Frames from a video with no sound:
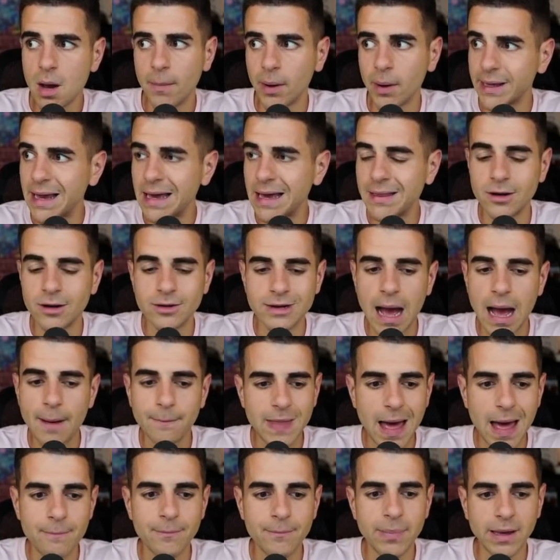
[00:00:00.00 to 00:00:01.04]
But again, they're not
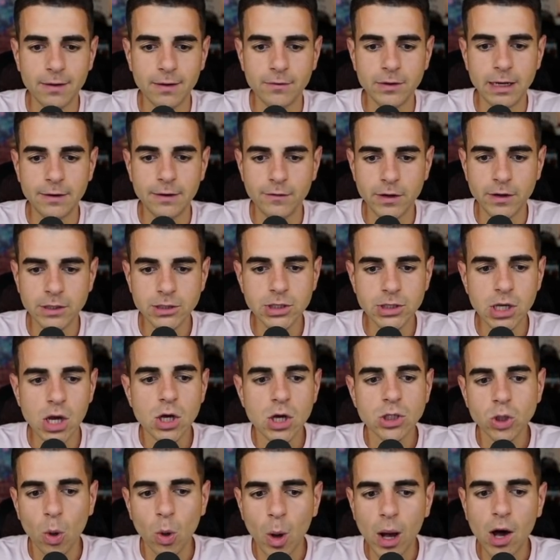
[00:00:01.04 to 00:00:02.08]
that big of a difference.
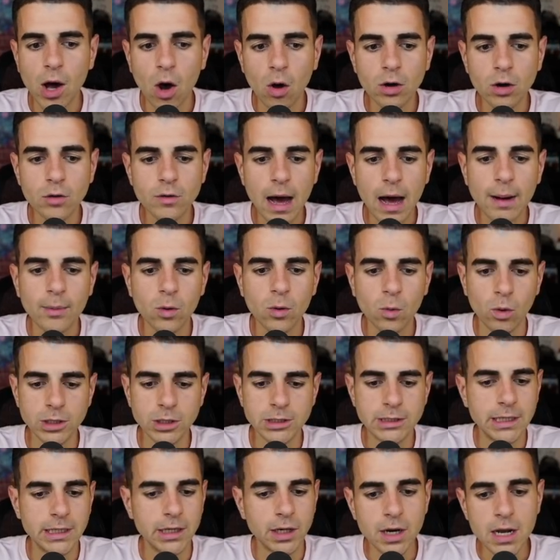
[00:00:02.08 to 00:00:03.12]
So I'll go to Robert
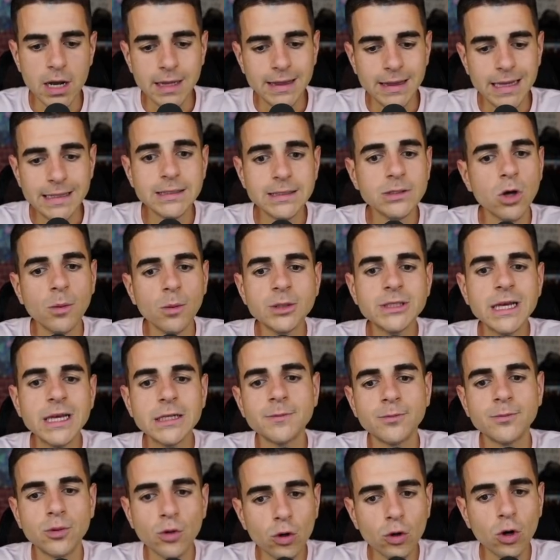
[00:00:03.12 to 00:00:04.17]
Woods here. This is almost
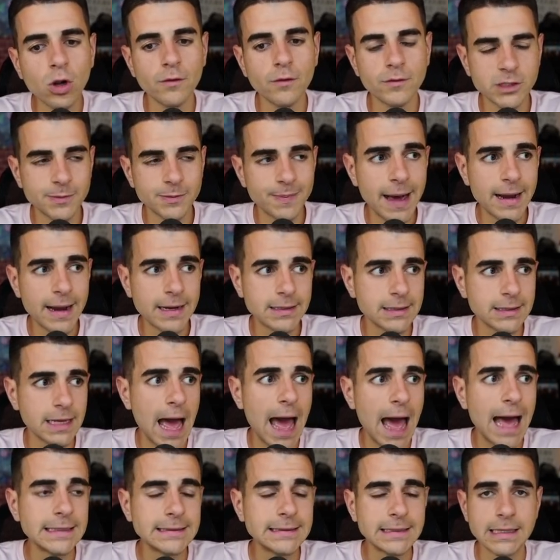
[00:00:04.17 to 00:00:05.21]
as brutal of a spot
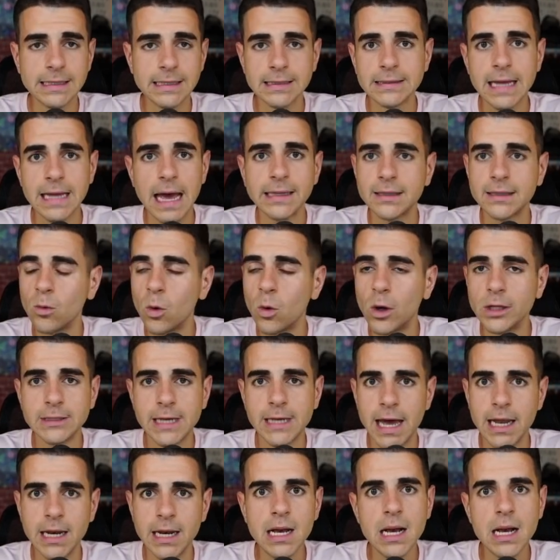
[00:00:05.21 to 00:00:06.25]
as it is at the
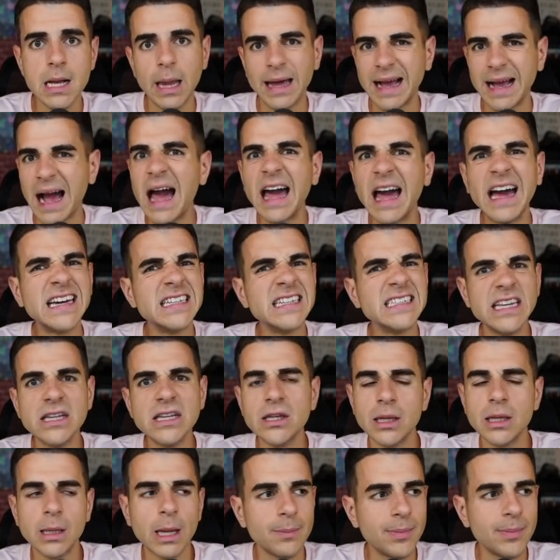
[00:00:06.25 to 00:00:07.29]
110. Like, I
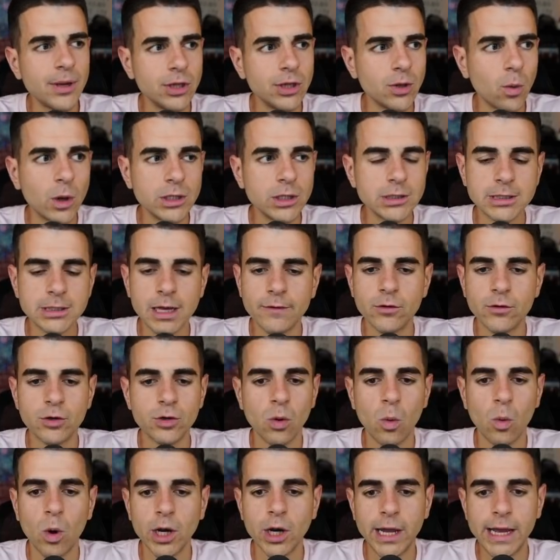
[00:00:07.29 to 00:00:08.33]
ideally like being the 1-7 or
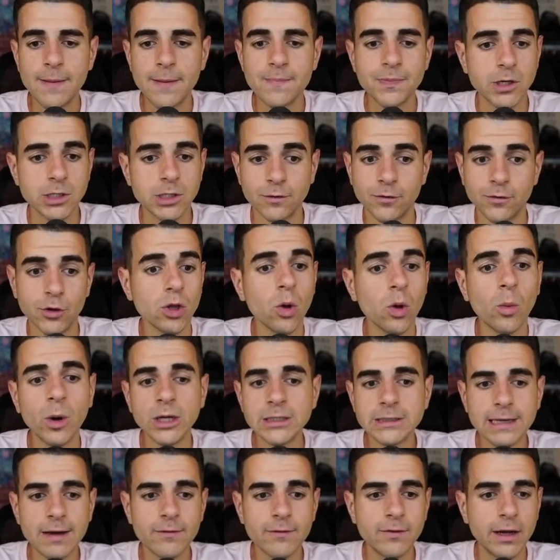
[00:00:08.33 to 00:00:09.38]
the 1-8. Because if you're the
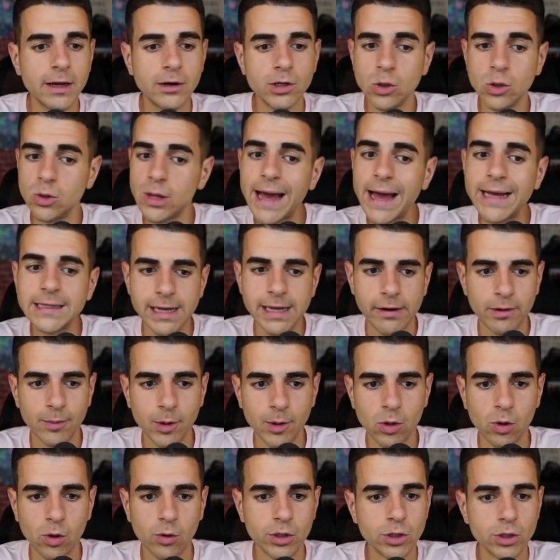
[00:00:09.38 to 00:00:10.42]
1-7 there, you land Terry
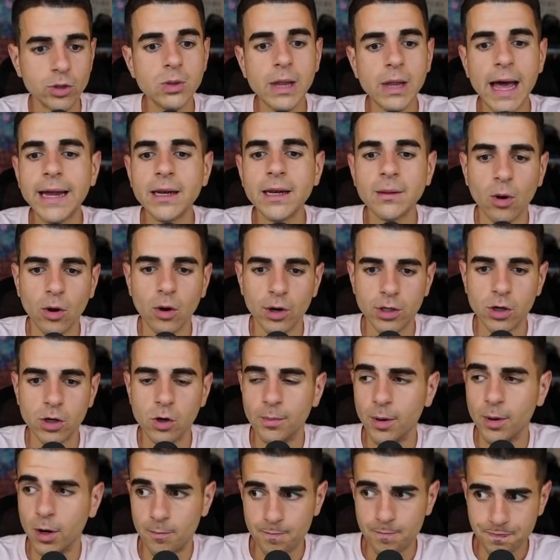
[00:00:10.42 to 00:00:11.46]
McLaurin. You land Amari
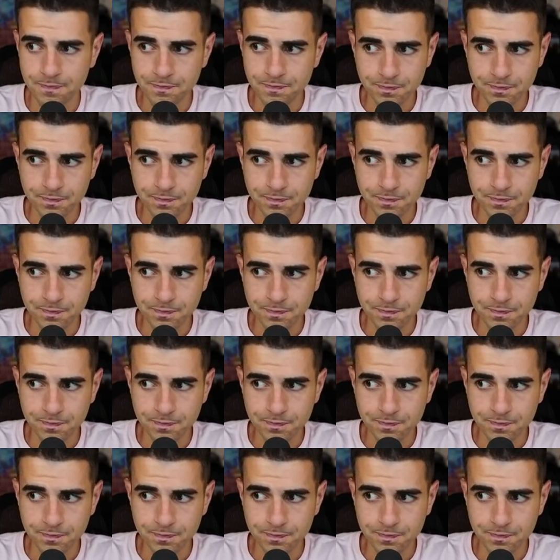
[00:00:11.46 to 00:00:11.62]
Cooper.